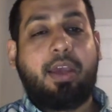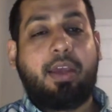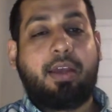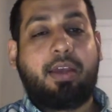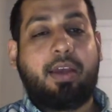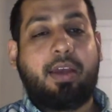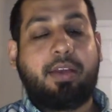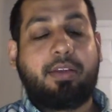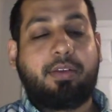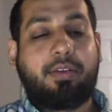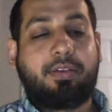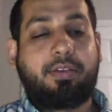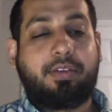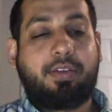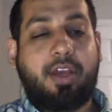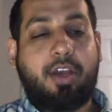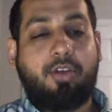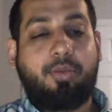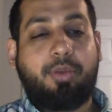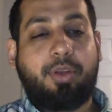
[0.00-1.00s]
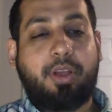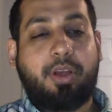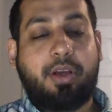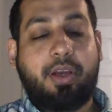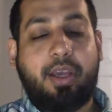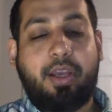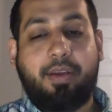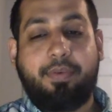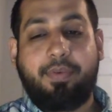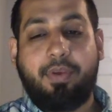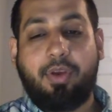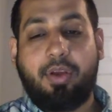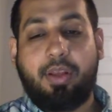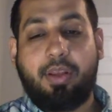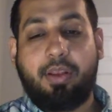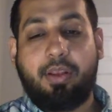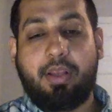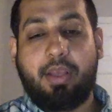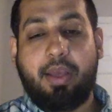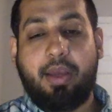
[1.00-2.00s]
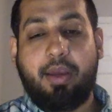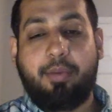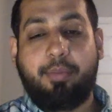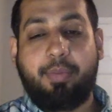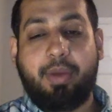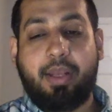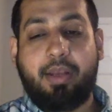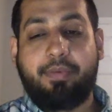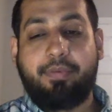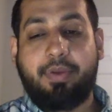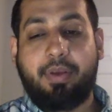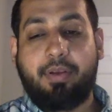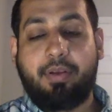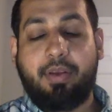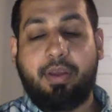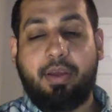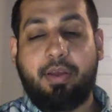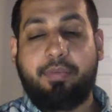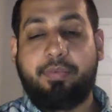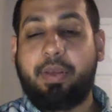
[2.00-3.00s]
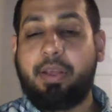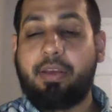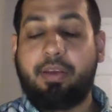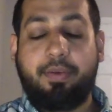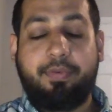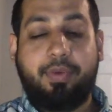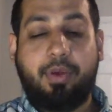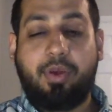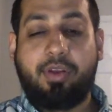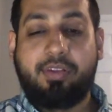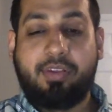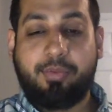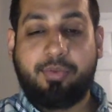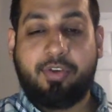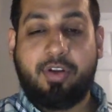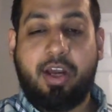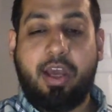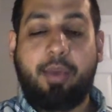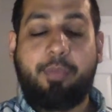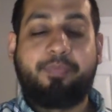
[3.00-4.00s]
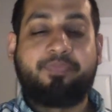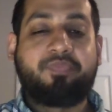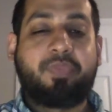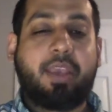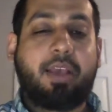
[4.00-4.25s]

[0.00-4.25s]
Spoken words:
jazakumullah khair, if you can if you can subscribe.